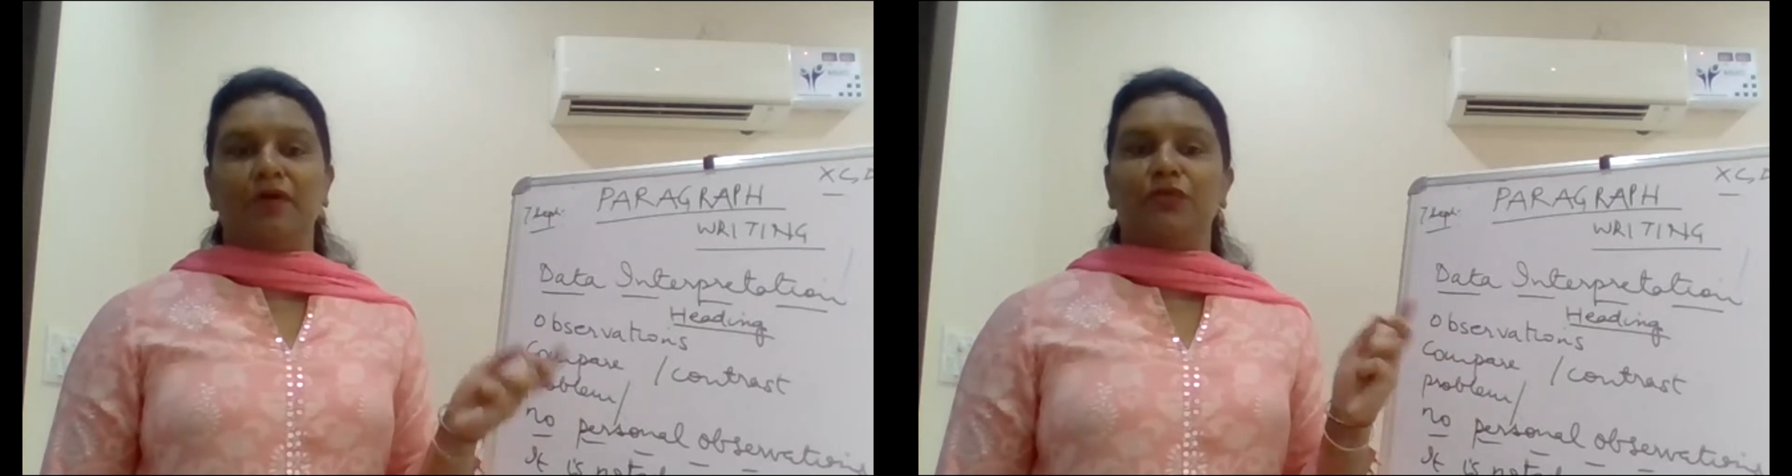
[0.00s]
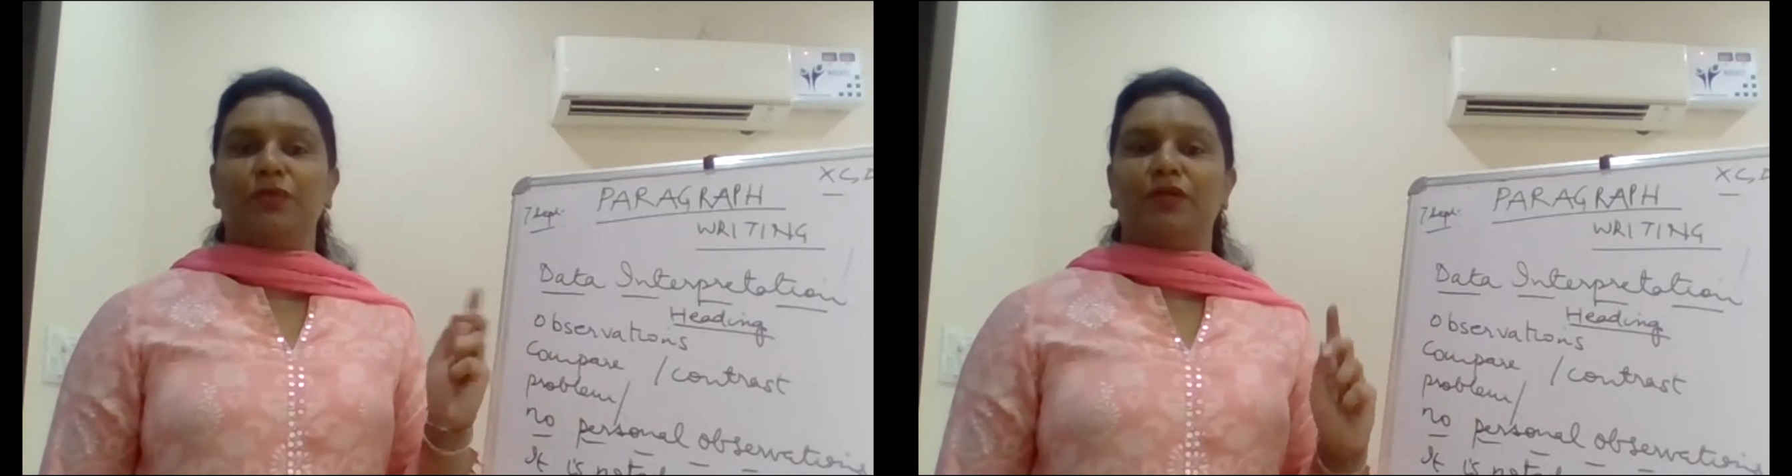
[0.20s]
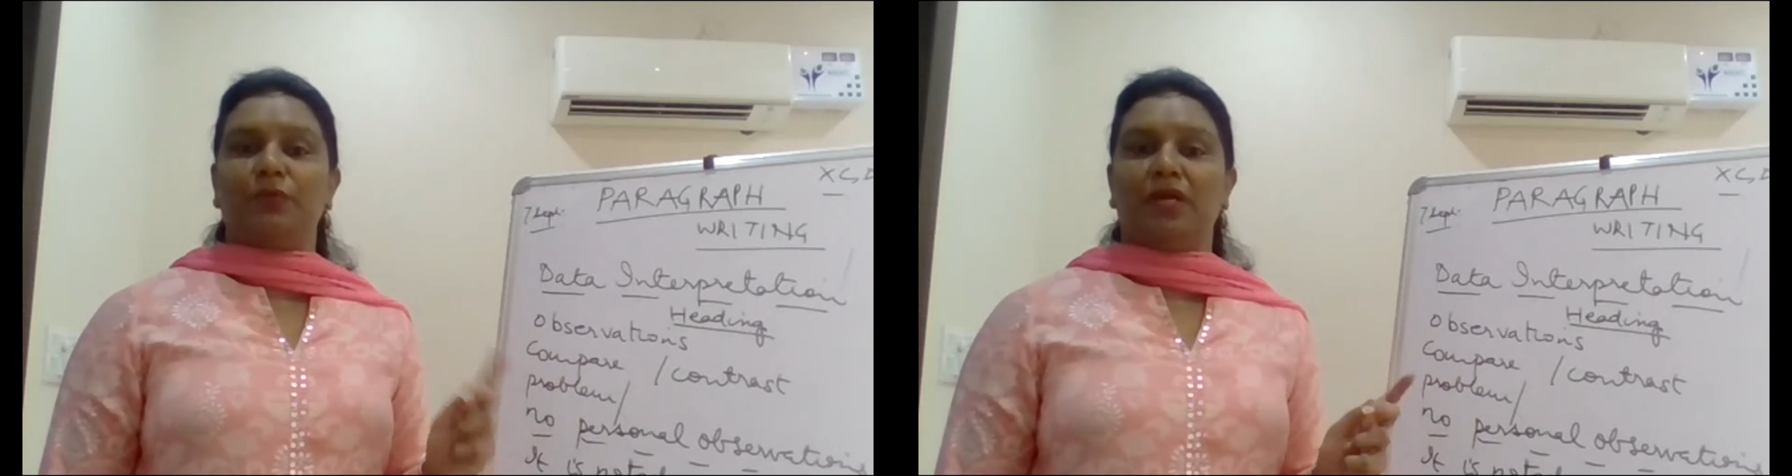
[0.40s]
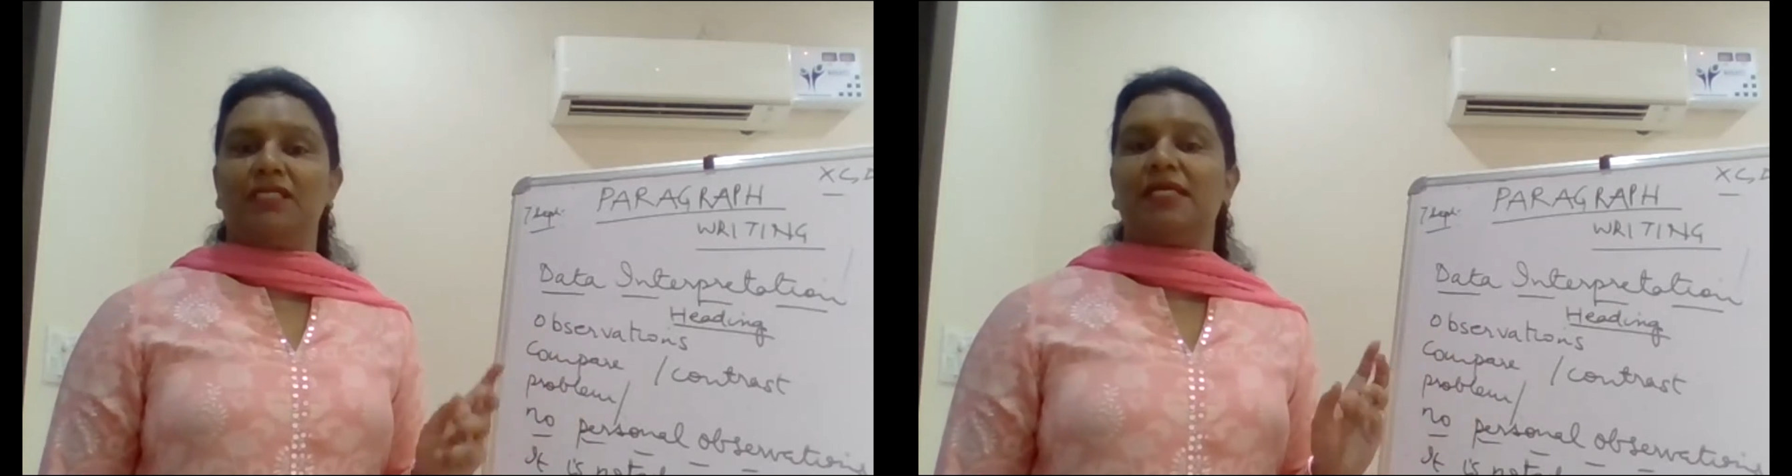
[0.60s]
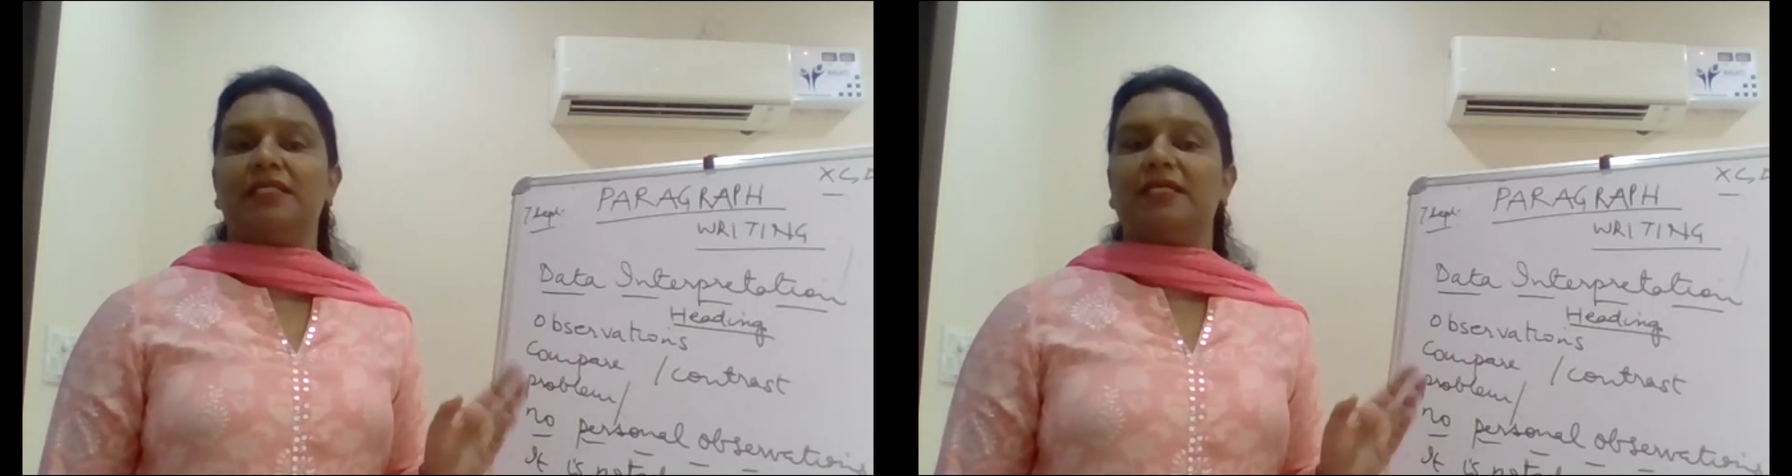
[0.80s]
but we're doing
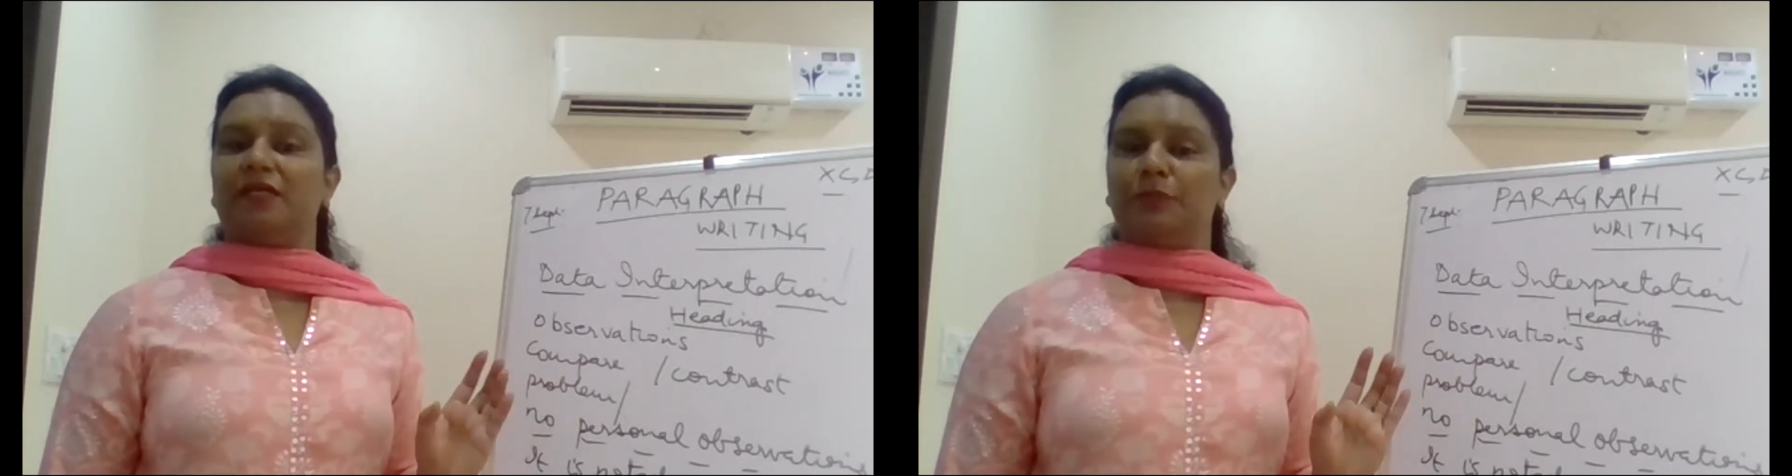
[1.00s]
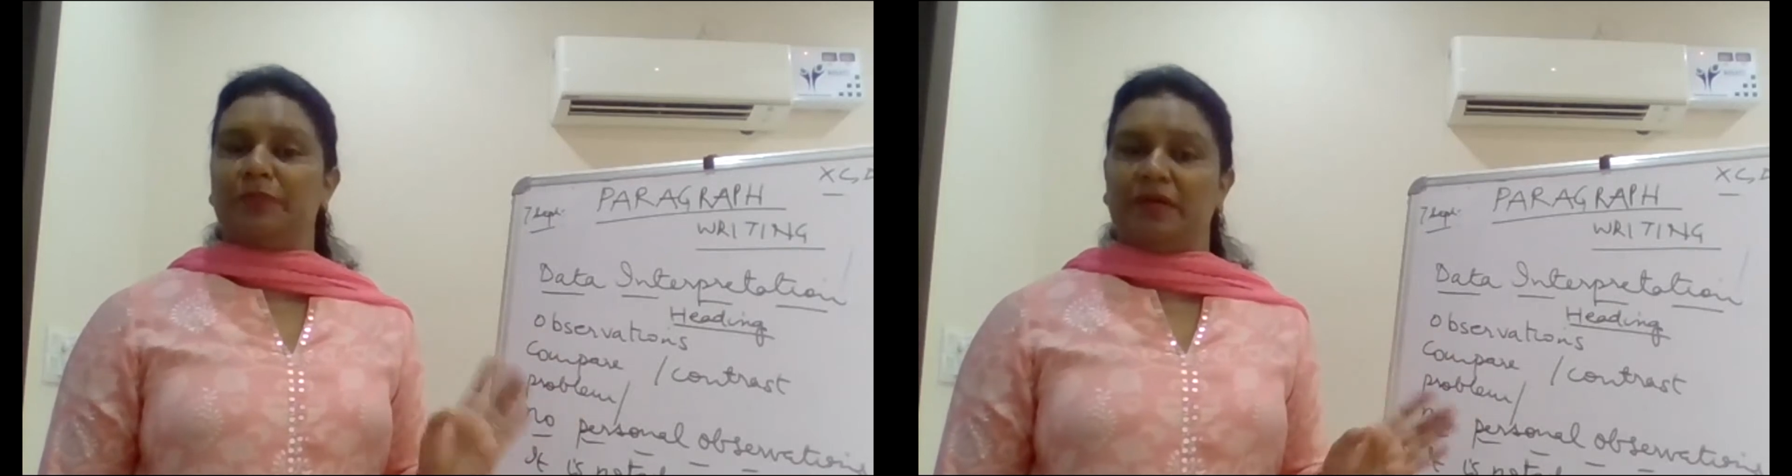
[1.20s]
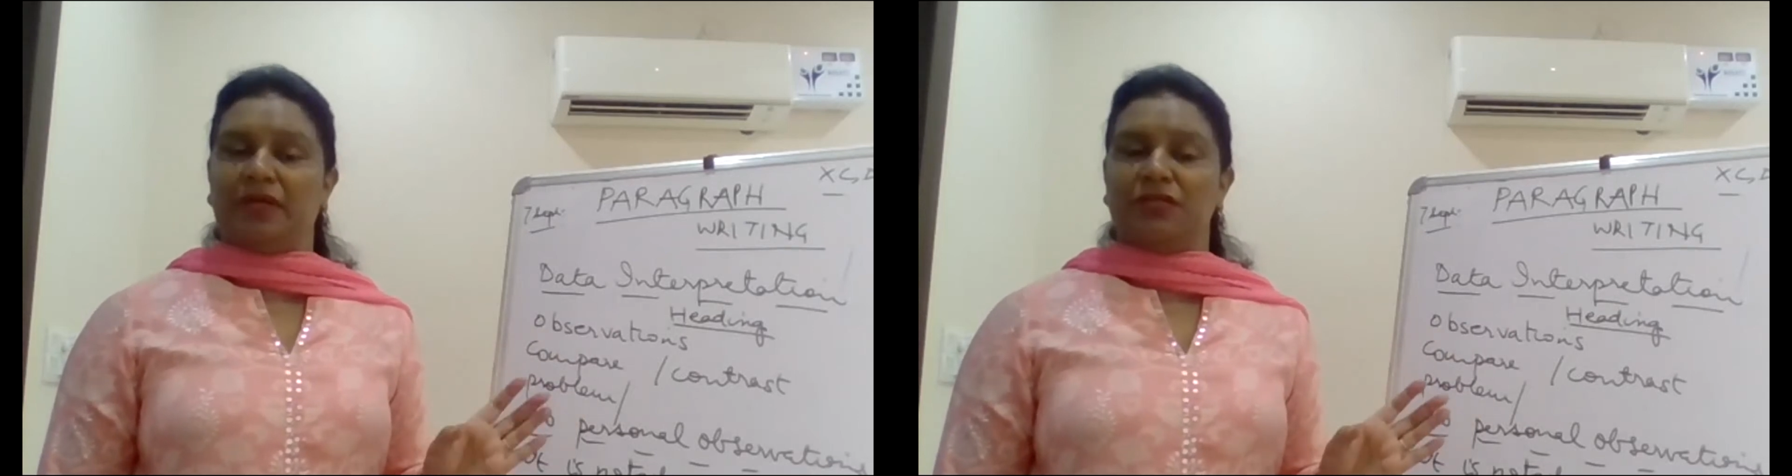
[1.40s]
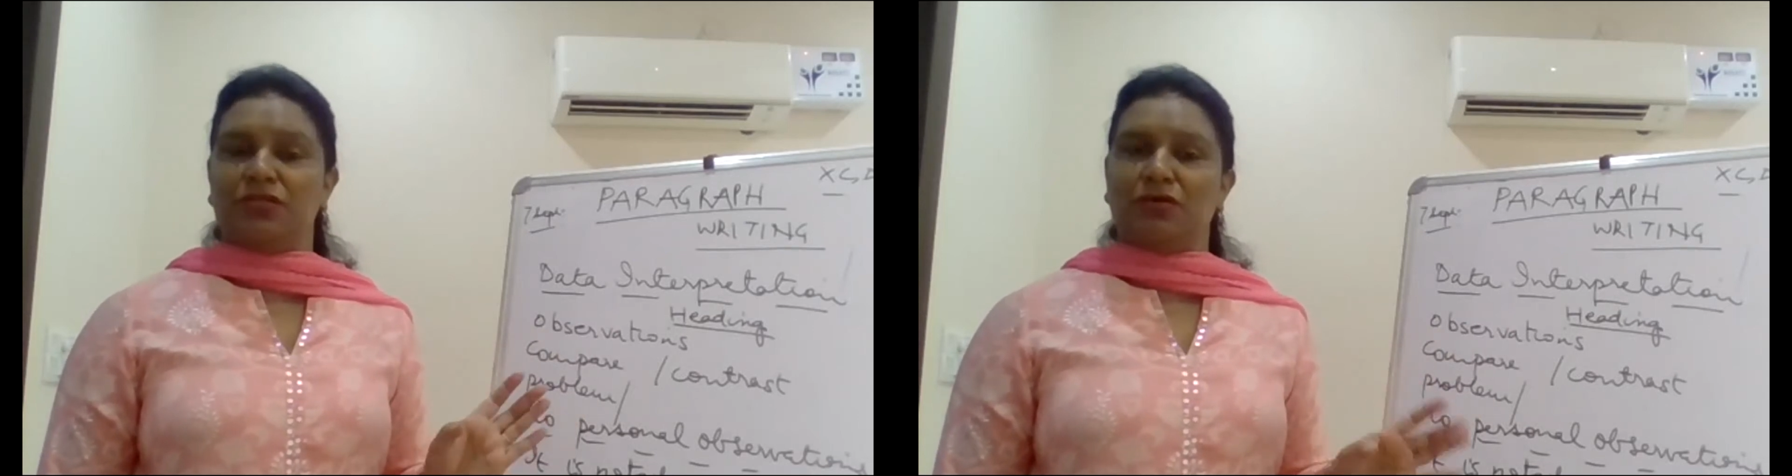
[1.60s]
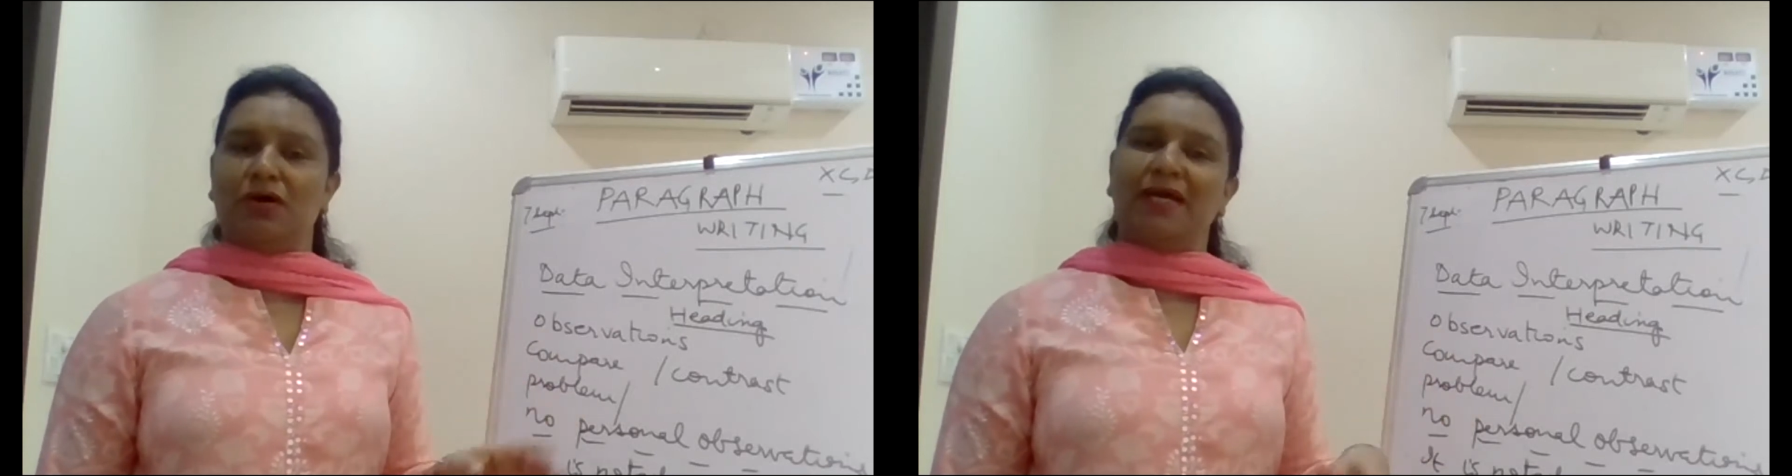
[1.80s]
data interpretation
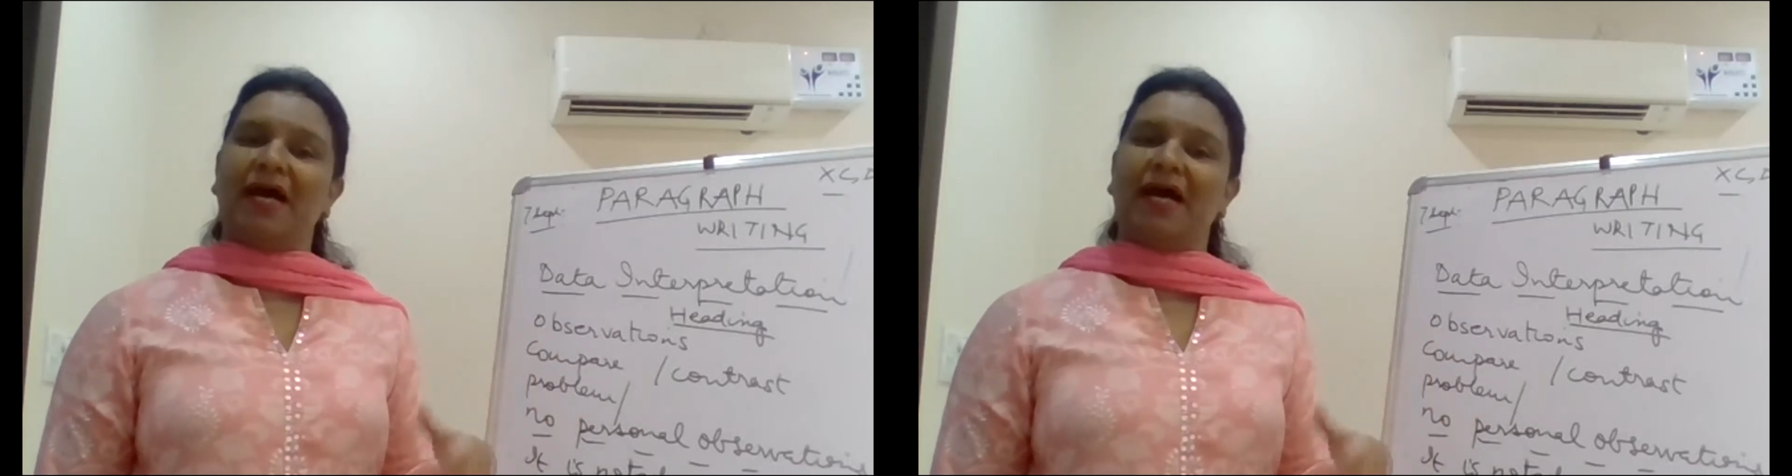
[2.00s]
or